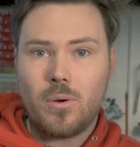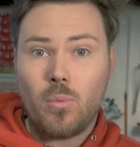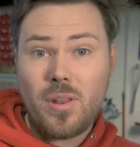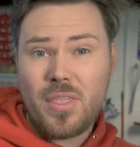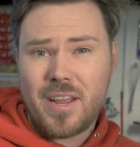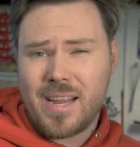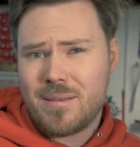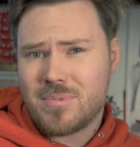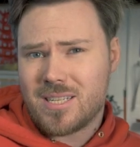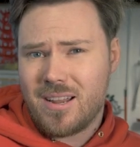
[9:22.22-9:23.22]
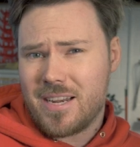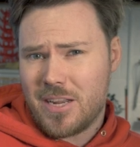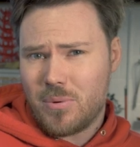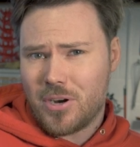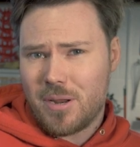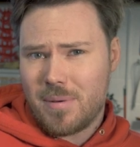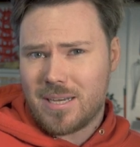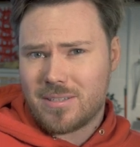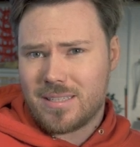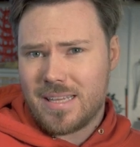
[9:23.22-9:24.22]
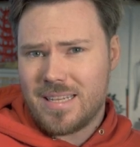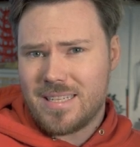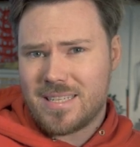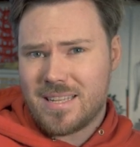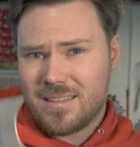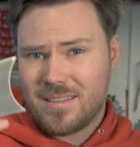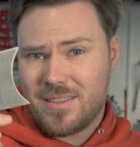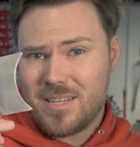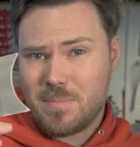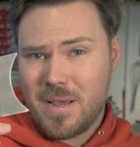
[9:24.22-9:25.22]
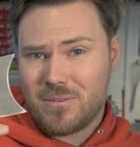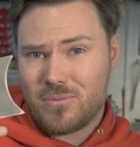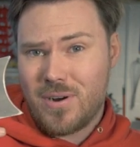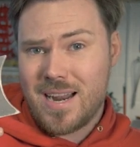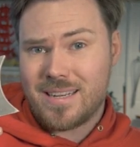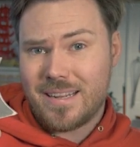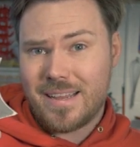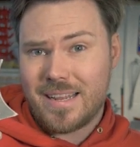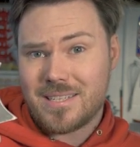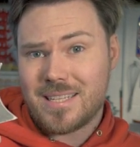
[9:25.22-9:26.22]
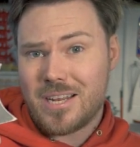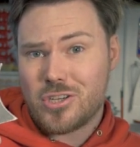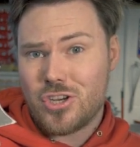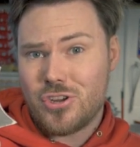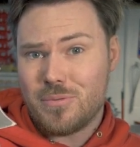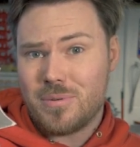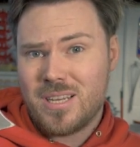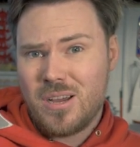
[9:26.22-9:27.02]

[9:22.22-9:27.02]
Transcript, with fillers: One thing I am slightly worried about is this bit rattling against that tube,